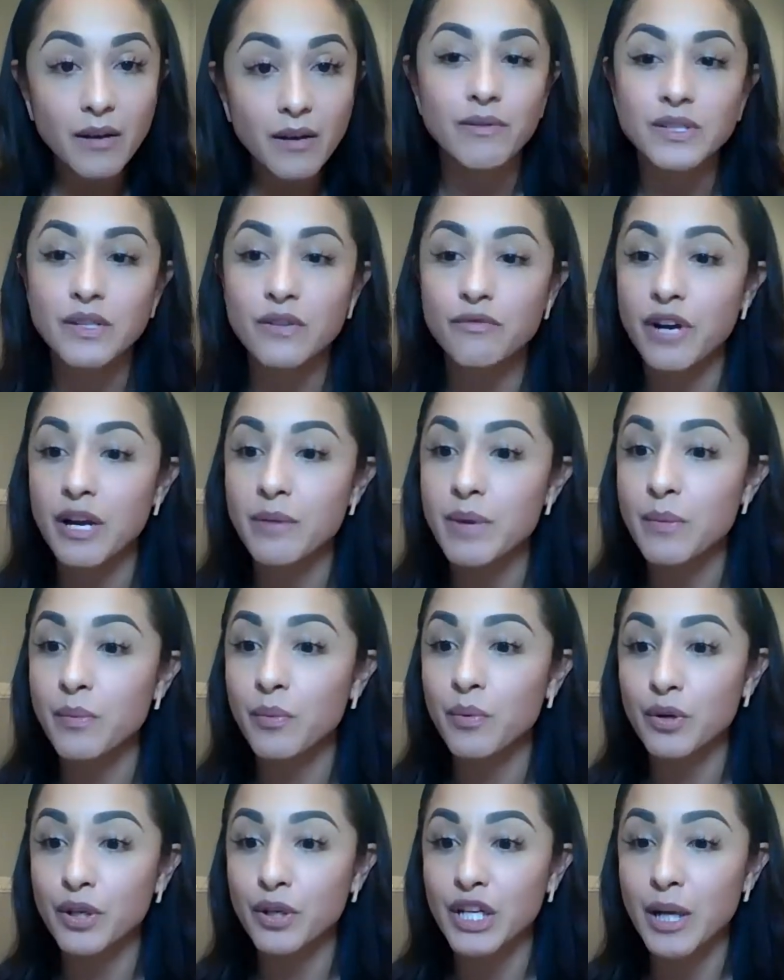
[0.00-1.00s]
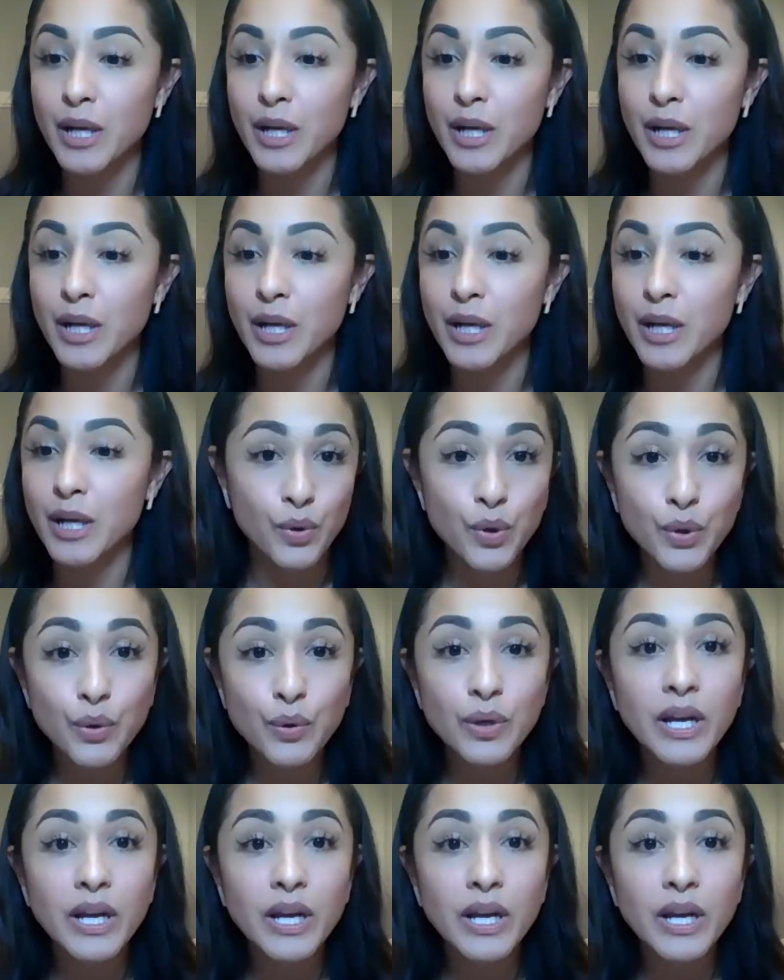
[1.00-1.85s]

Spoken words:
I was afraid people were going to be rude,